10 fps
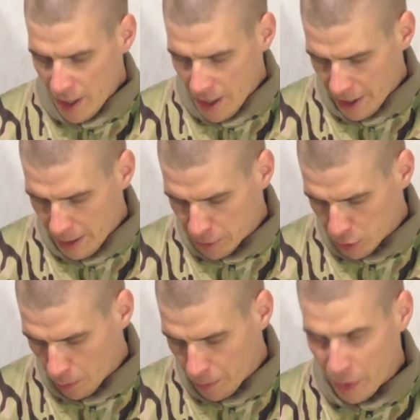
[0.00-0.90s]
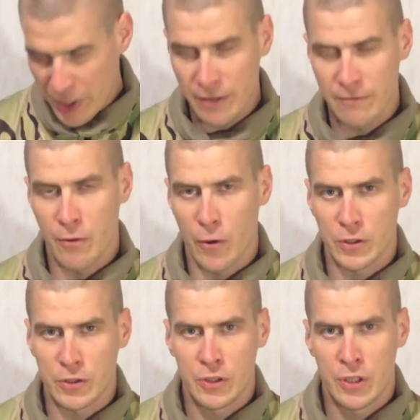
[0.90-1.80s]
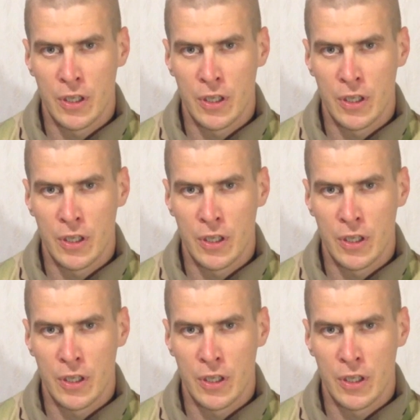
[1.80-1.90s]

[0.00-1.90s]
ripstop reinforced